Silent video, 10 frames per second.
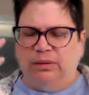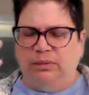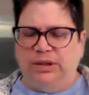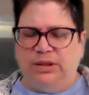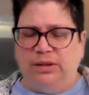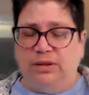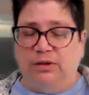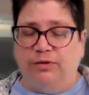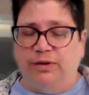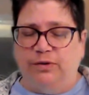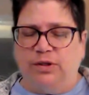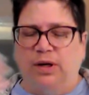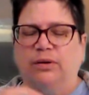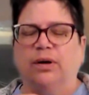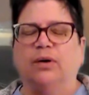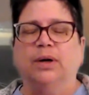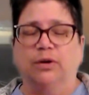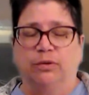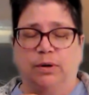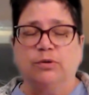which is our fifth chakra. Oh, our
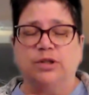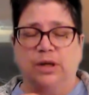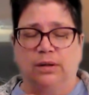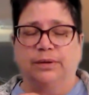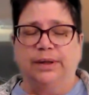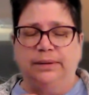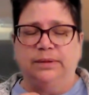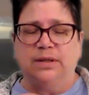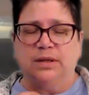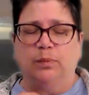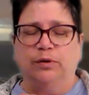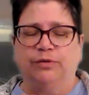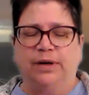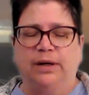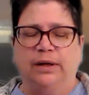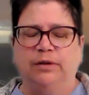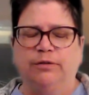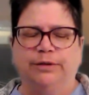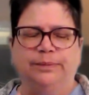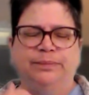throat chakra is number
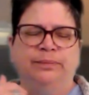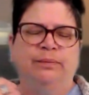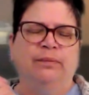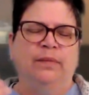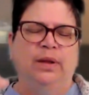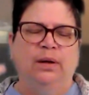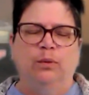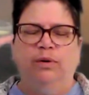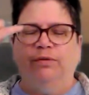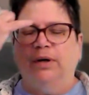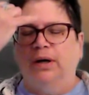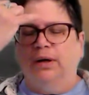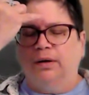five. We've got